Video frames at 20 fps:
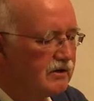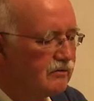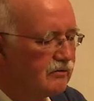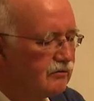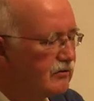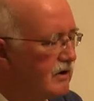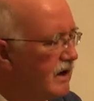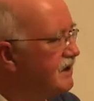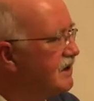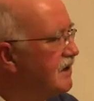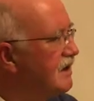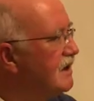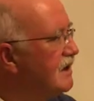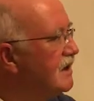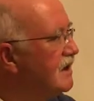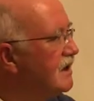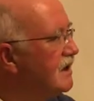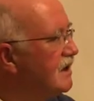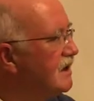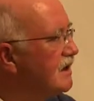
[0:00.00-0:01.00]
ready
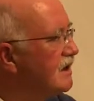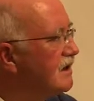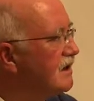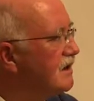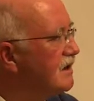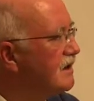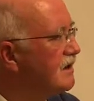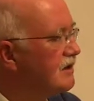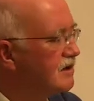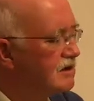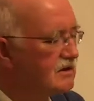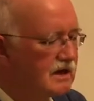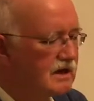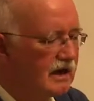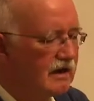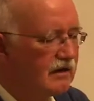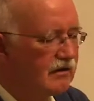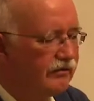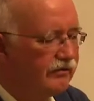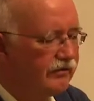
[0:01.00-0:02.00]
to
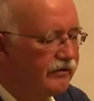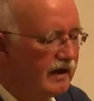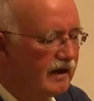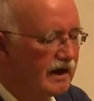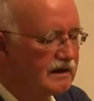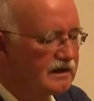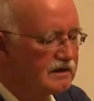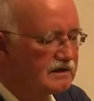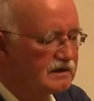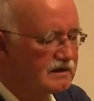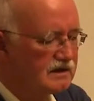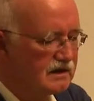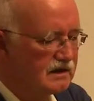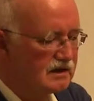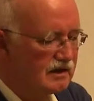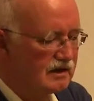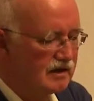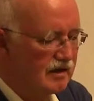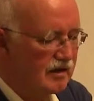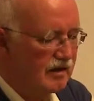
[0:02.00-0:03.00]
take flight.
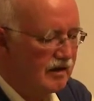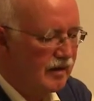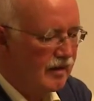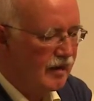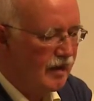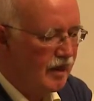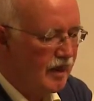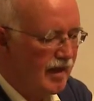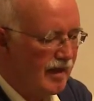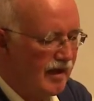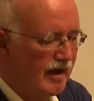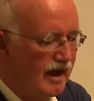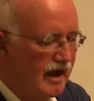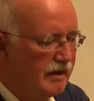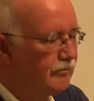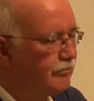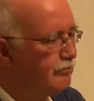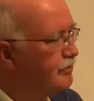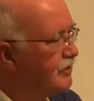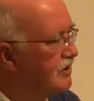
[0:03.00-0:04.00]
And